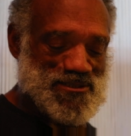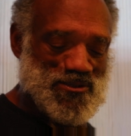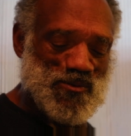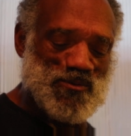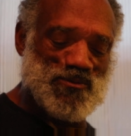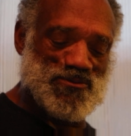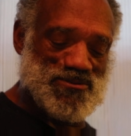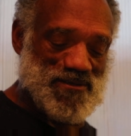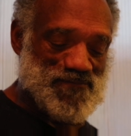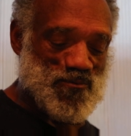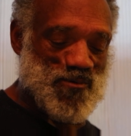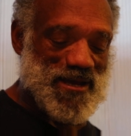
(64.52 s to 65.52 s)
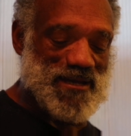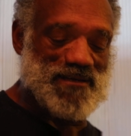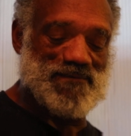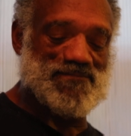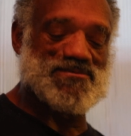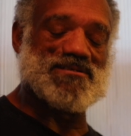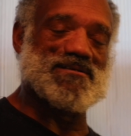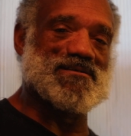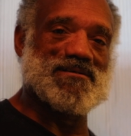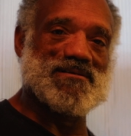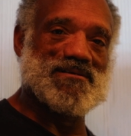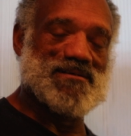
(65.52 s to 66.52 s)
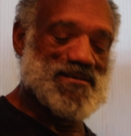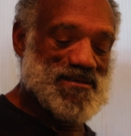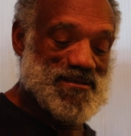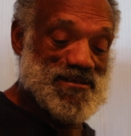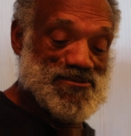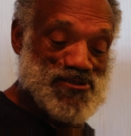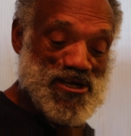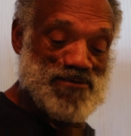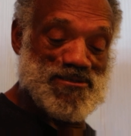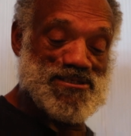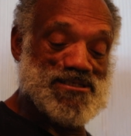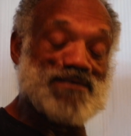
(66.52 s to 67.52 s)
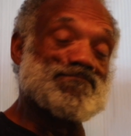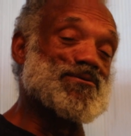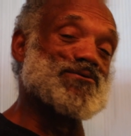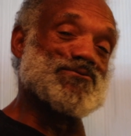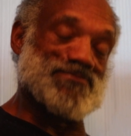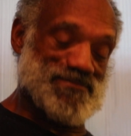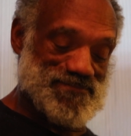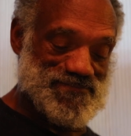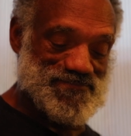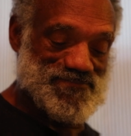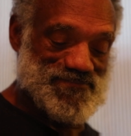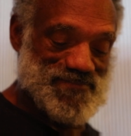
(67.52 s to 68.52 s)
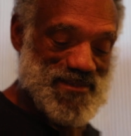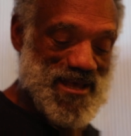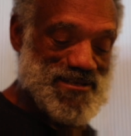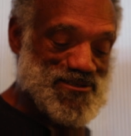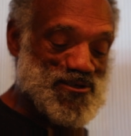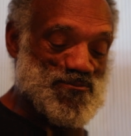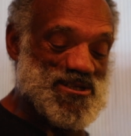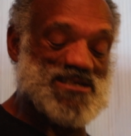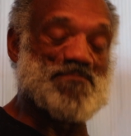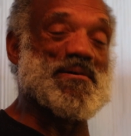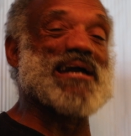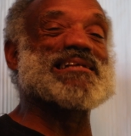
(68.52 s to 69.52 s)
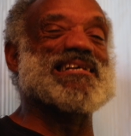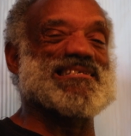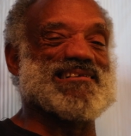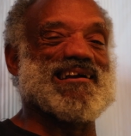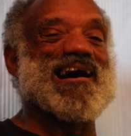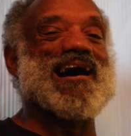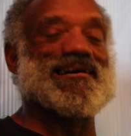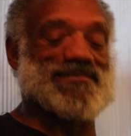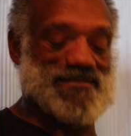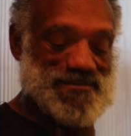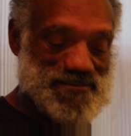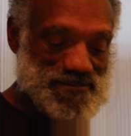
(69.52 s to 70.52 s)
souls of the waves. Cherish the moon as the respect is got.